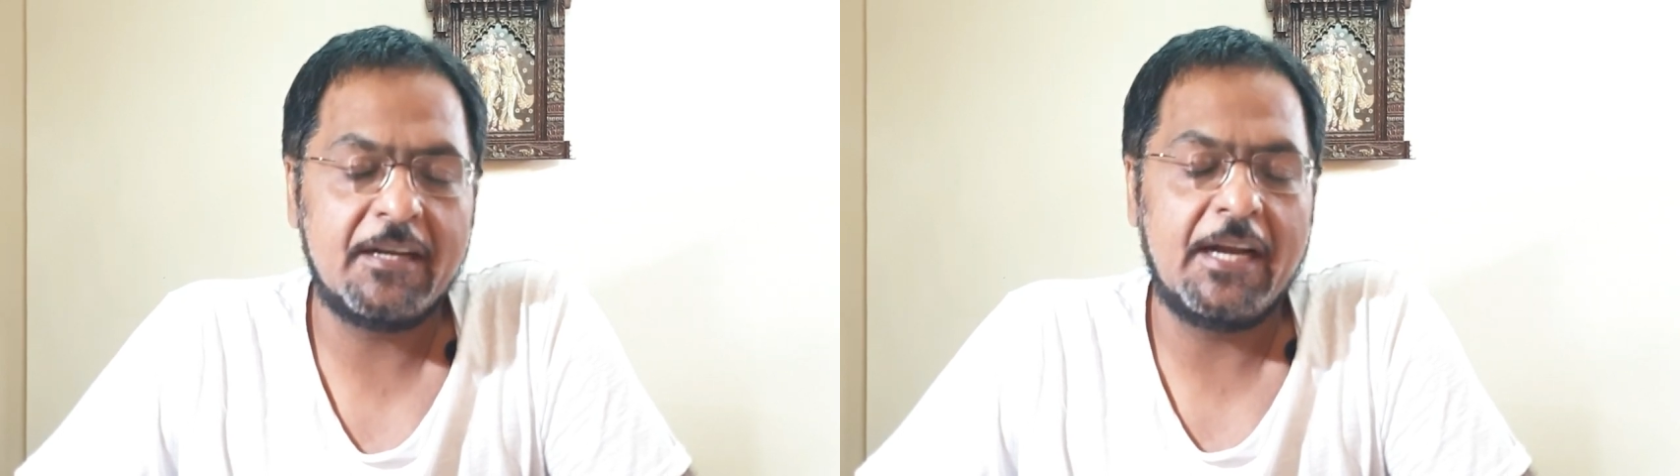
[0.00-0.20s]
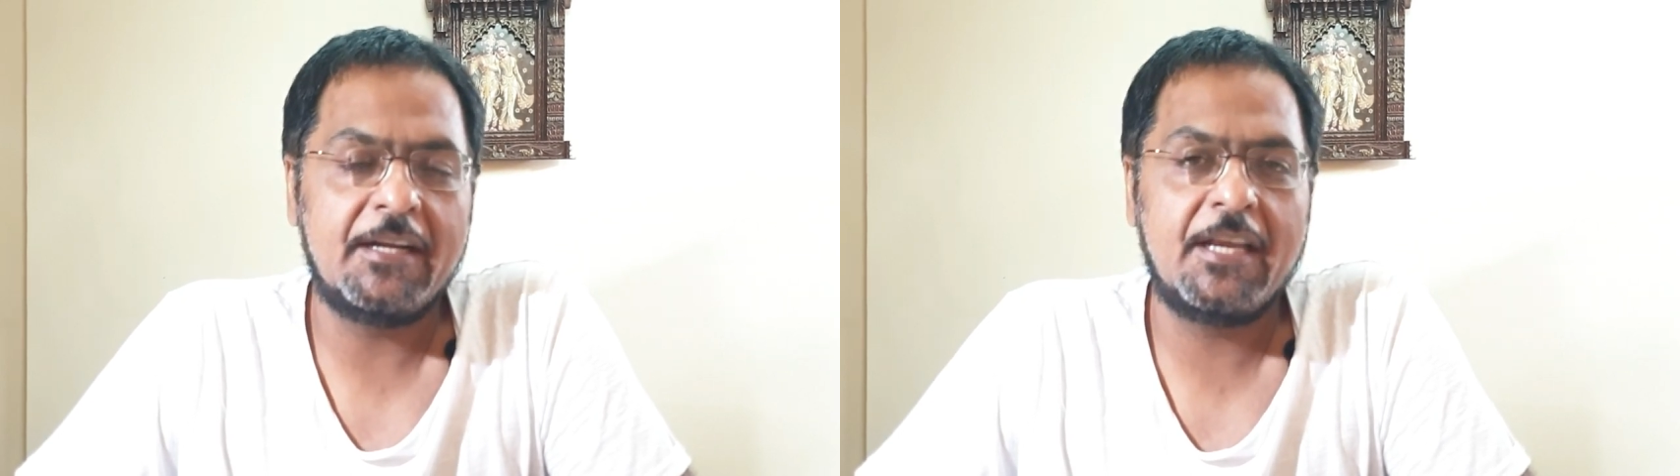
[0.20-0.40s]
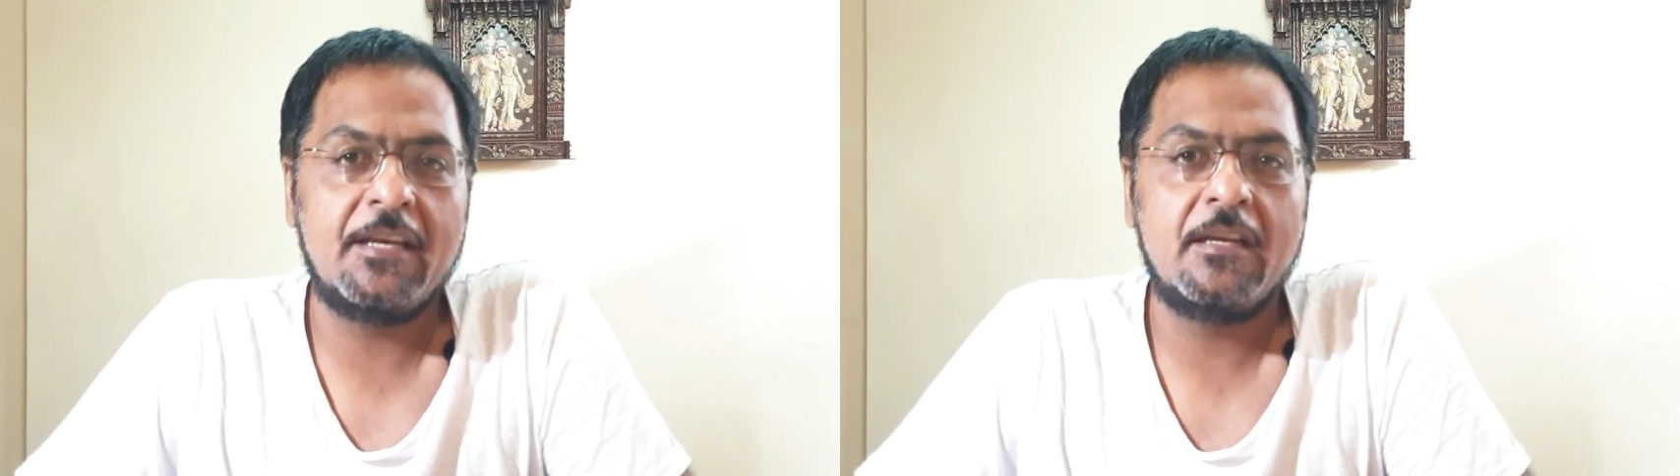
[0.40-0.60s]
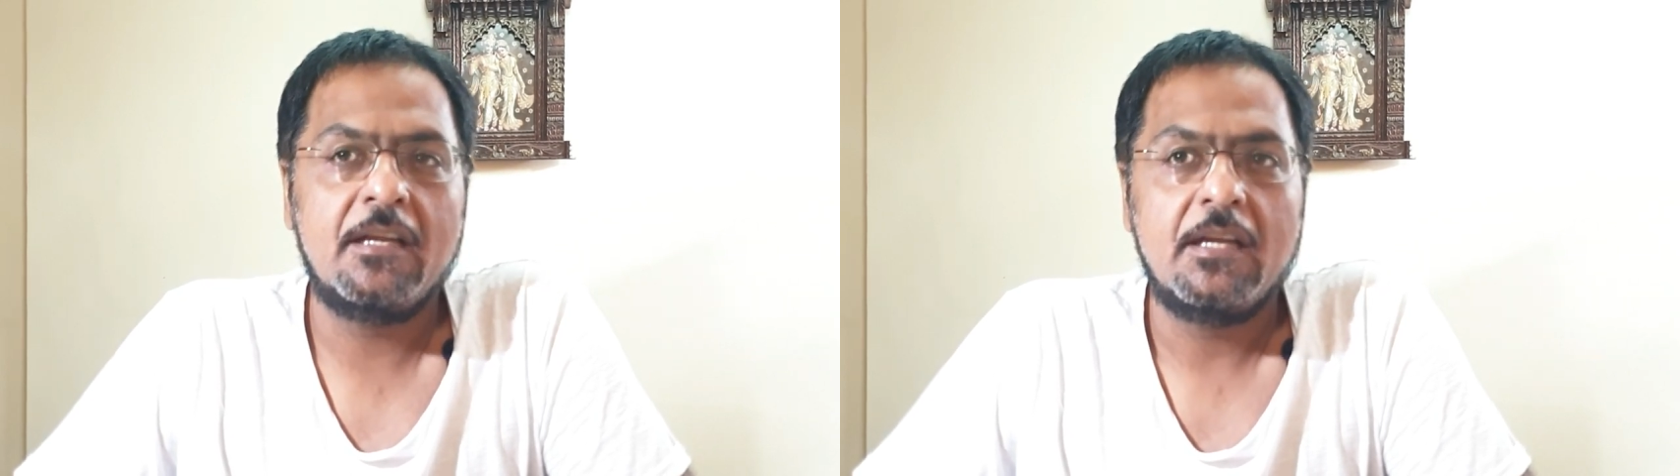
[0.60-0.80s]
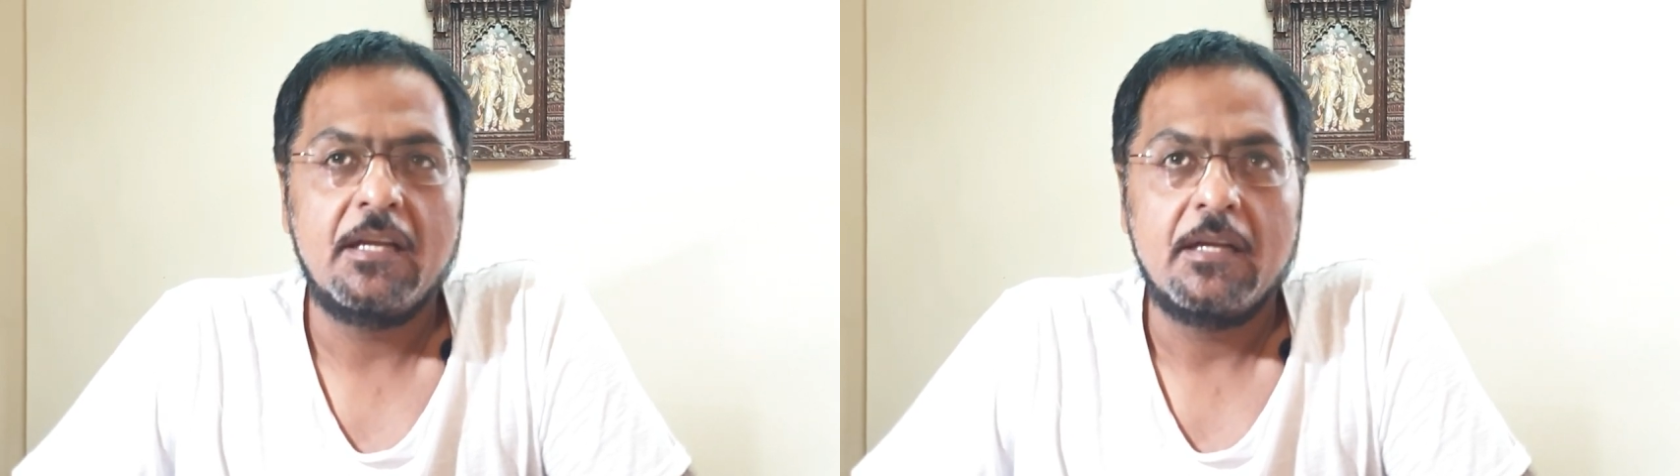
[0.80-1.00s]
19
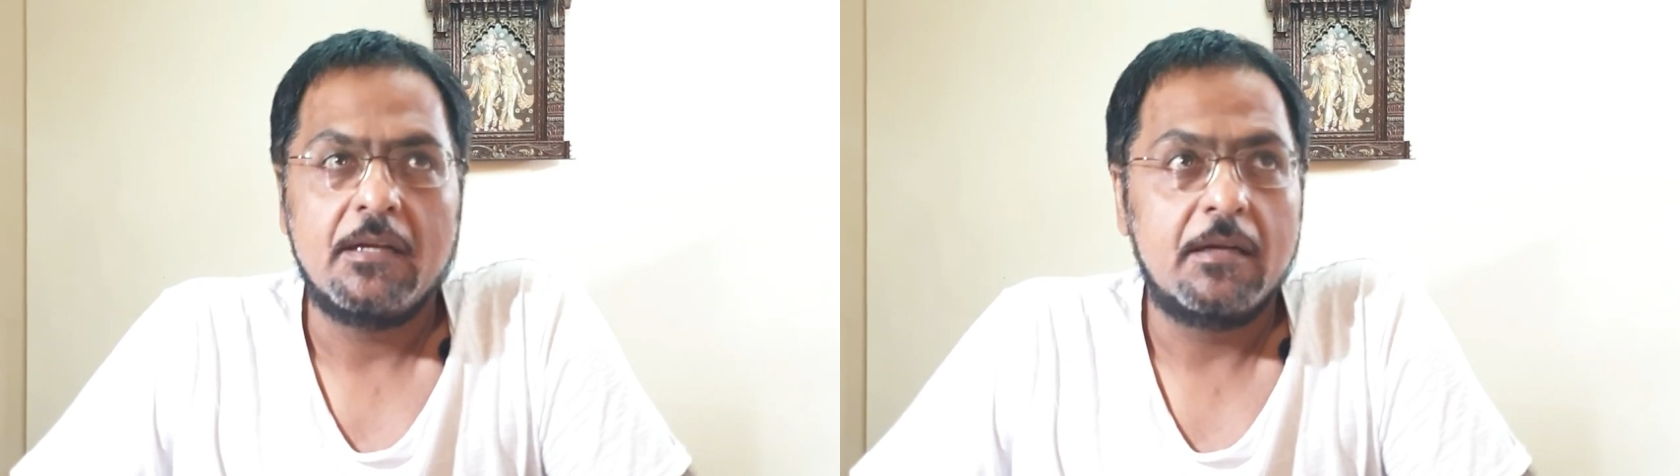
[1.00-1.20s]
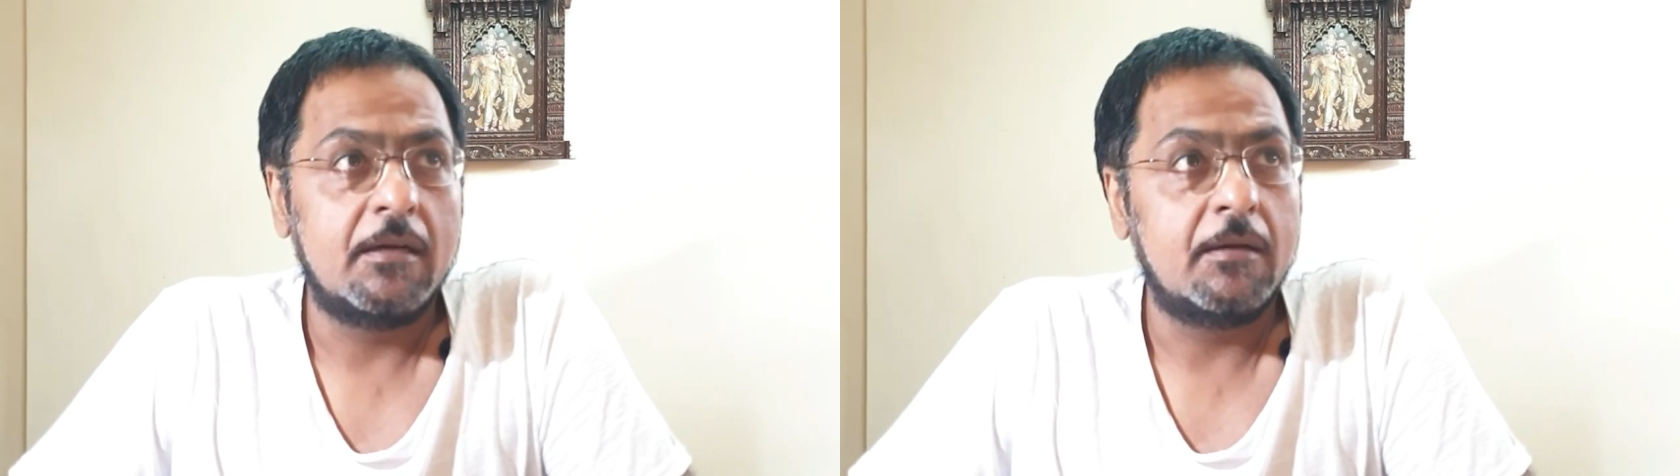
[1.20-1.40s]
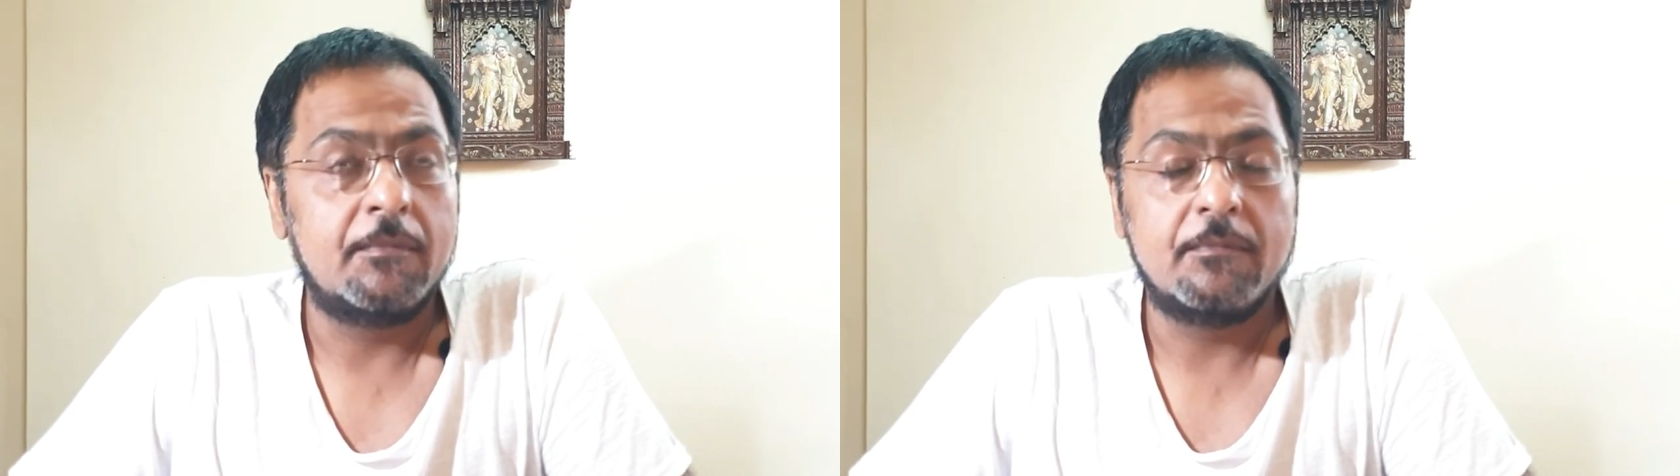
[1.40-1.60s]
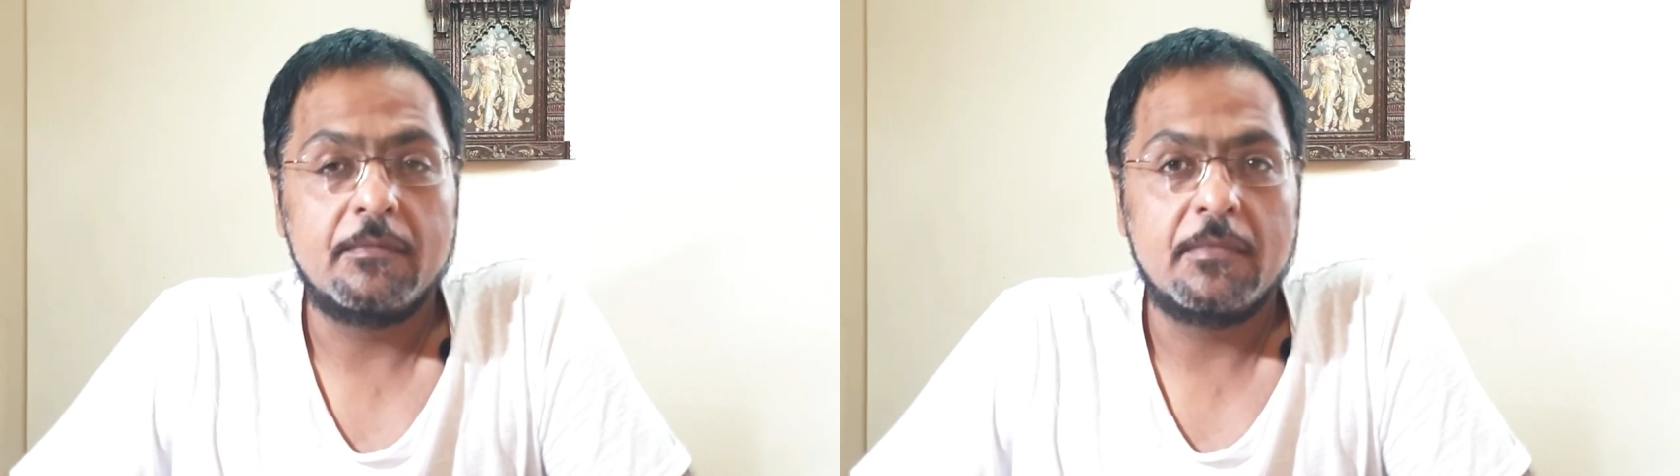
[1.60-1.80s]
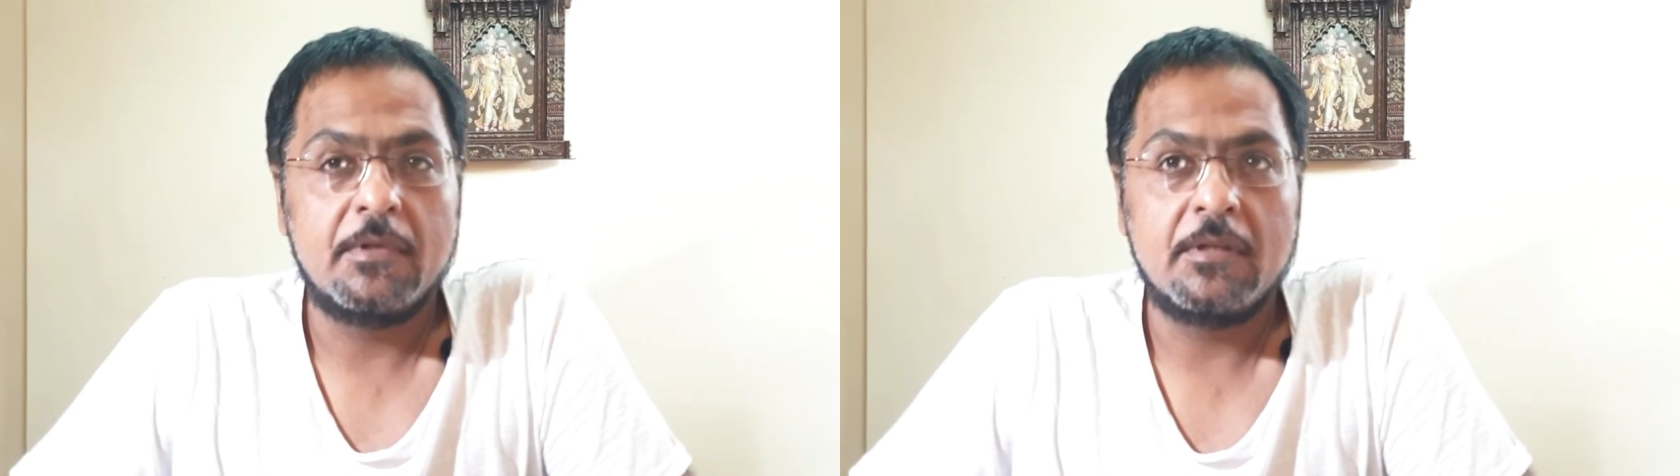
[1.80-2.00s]
um,
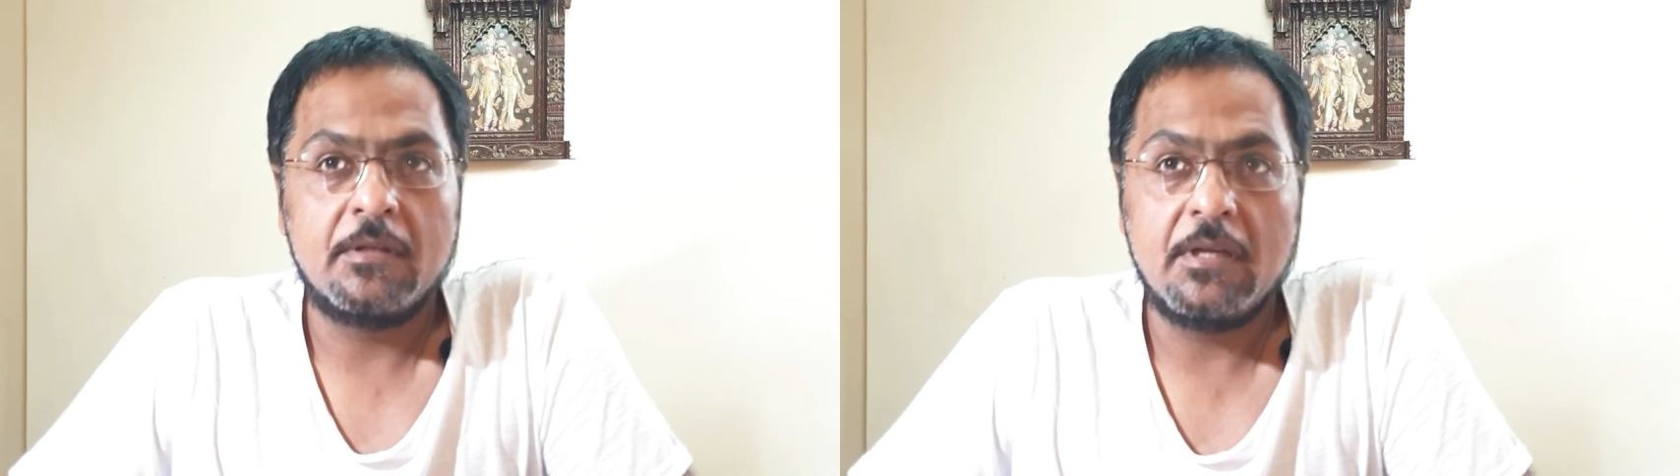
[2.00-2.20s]
uh,